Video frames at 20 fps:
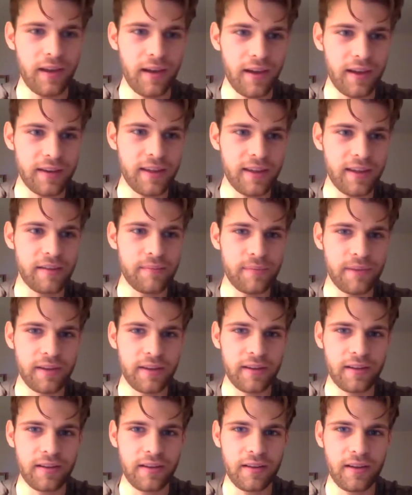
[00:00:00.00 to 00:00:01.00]
It gave
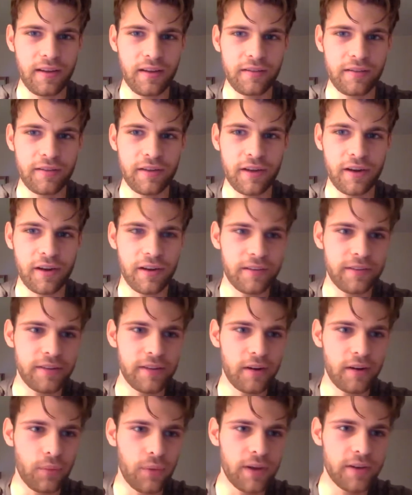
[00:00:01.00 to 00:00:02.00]
me a very
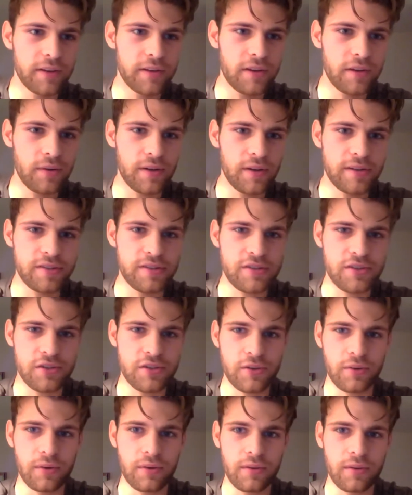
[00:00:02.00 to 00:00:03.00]
clear window
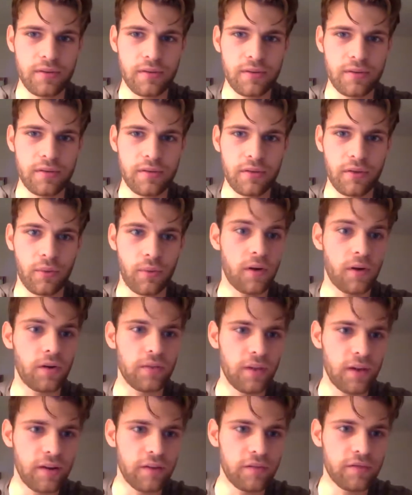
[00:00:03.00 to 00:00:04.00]
into the
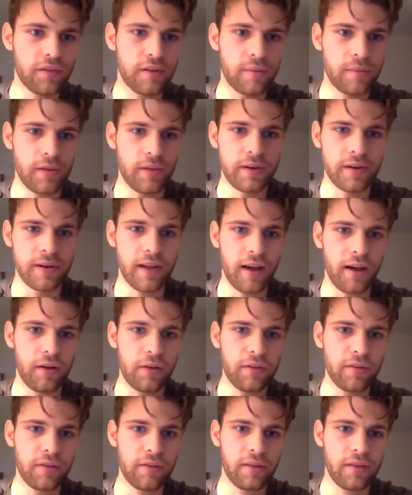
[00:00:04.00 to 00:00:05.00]
world of community
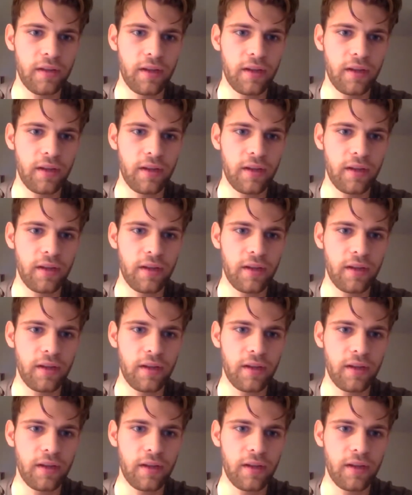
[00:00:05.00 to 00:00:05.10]
health,